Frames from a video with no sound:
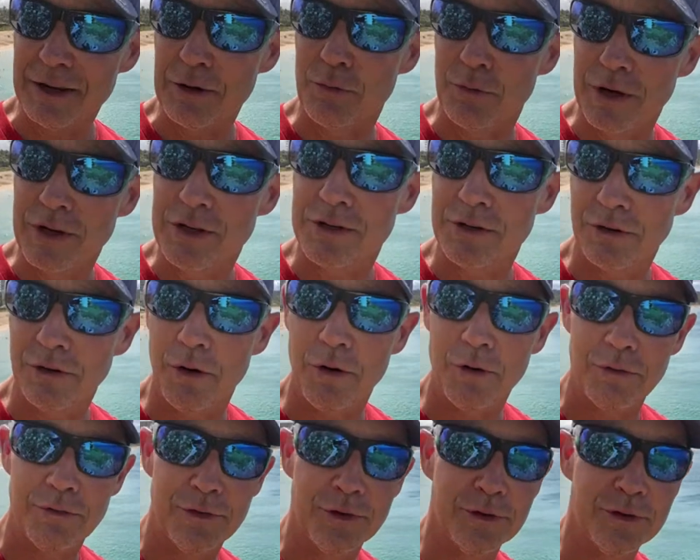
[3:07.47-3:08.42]
original
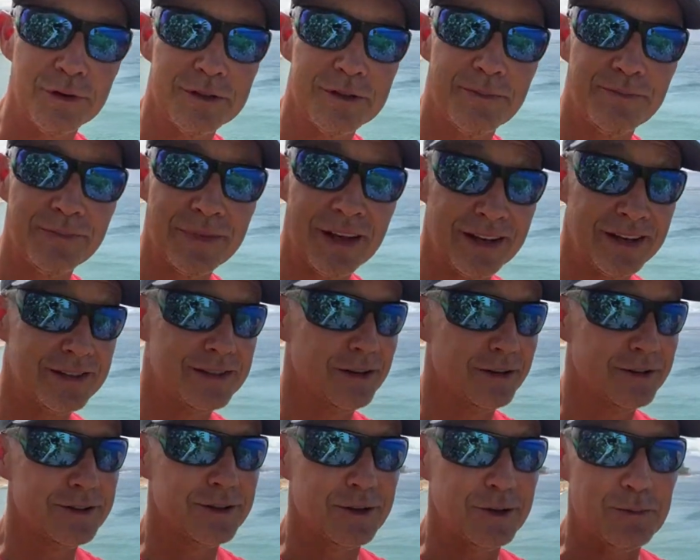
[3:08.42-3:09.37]
Whole Foods and it
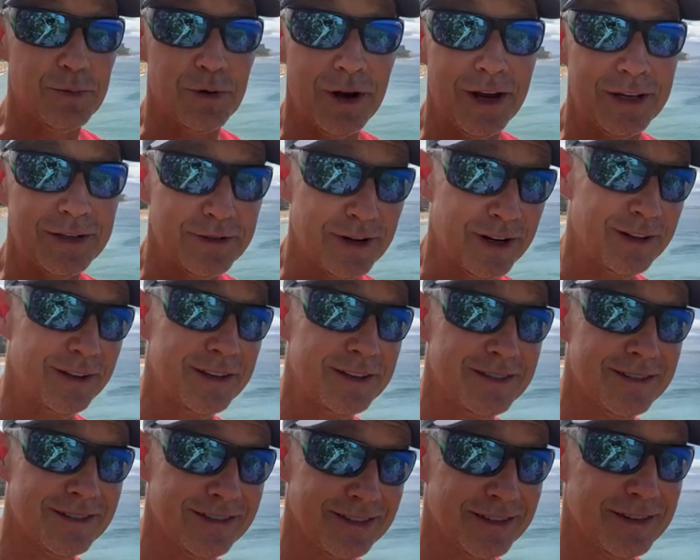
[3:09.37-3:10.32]
still is a good price, right,
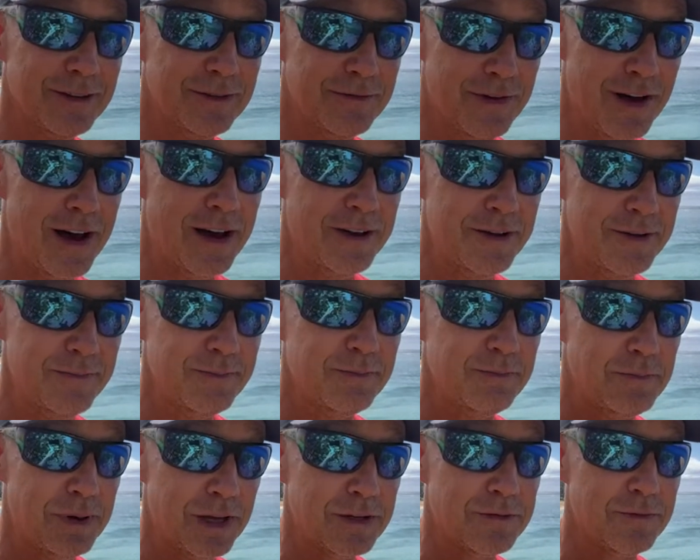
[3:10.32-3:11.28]
Lise? Good value.
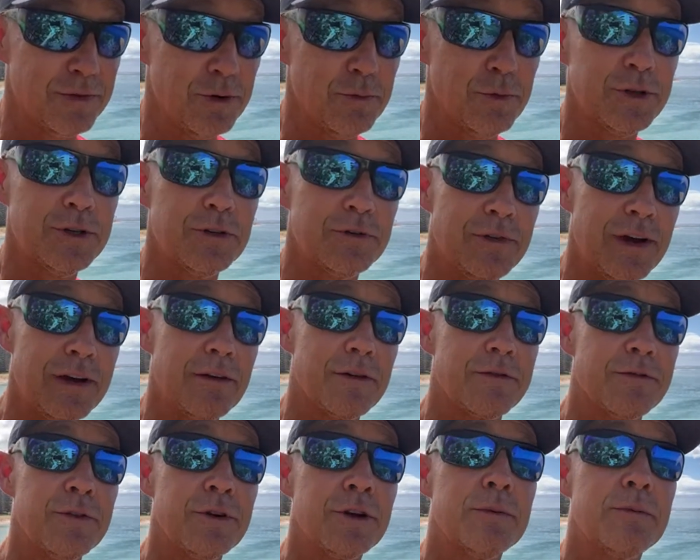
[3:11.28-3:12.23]
Best fruit. What's your
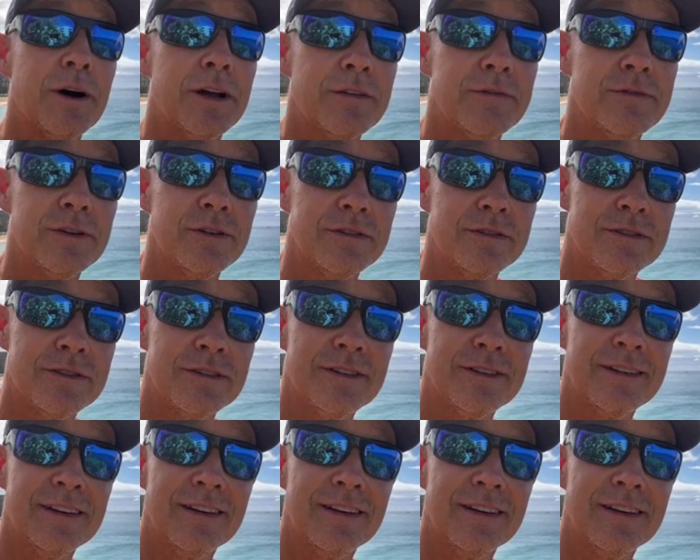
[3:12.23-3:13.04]
favorite fruit at Mana Foods?